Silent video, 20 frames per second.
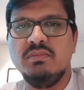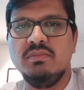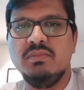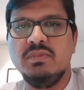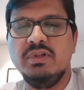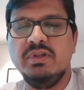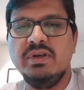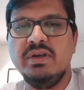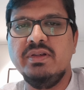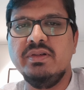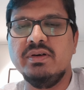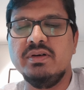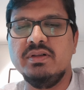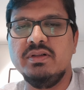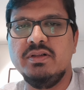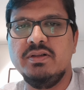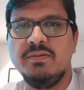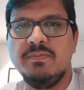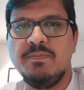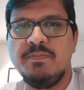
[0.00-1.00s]

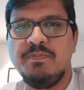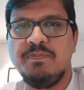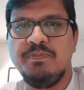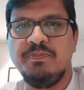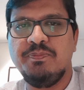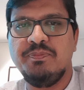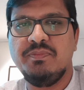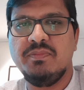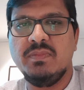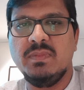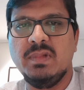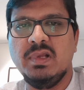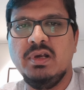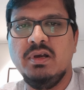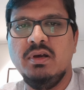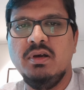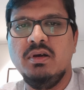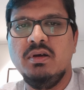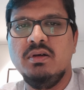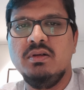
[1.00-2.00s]
status.
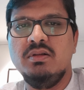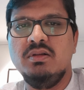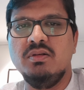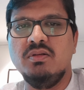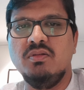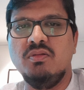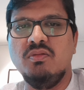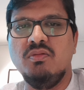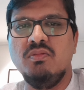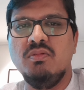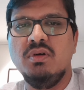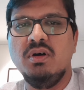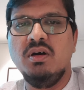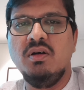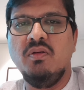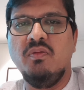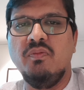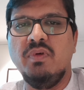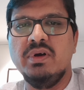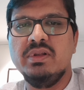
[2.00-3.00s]
So
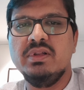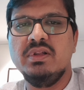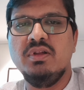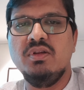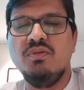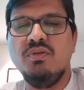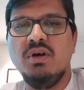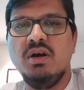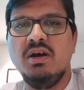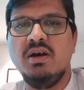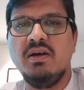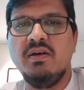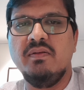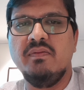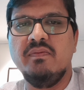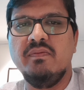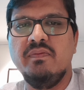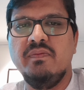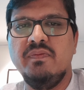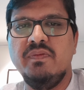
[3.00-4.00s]
once you have
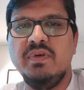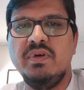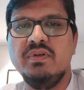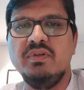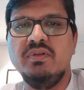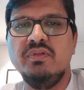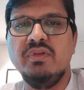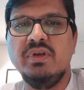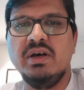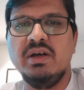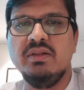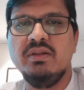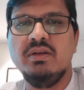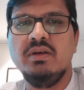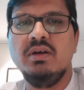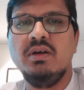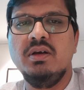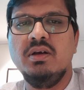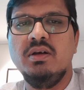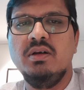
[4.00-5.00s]
filled that
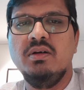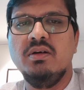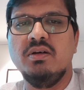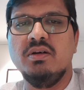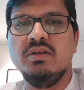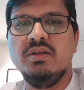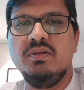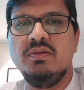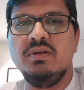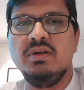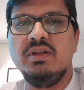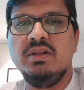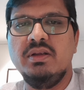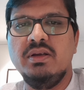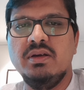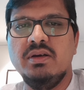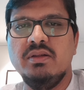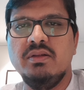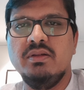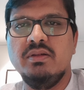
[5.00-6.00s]

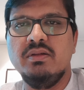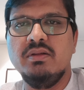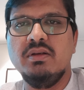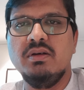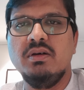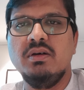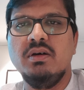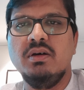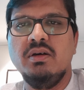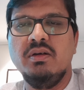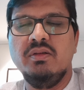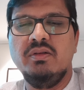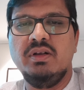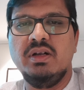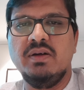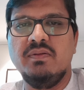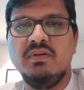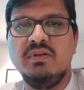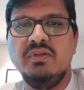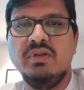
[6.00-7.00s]
Australian
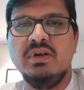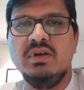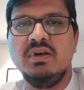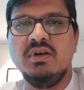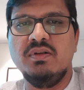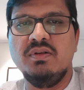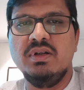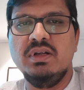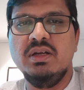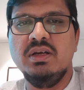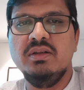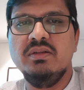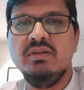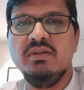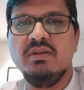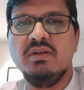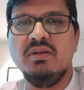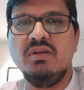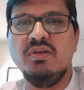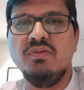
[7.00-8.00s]
travel declaration,
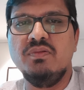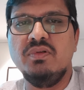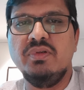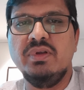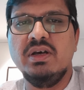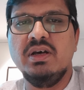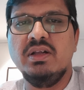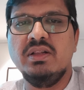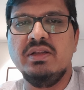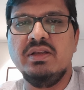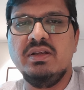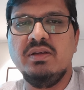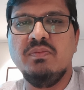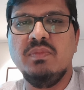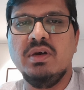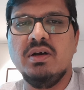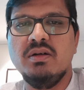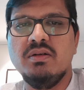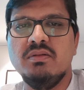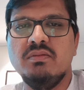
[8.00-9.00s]
you will get an
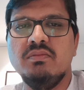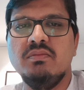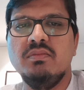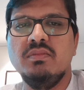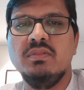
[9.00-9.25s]
email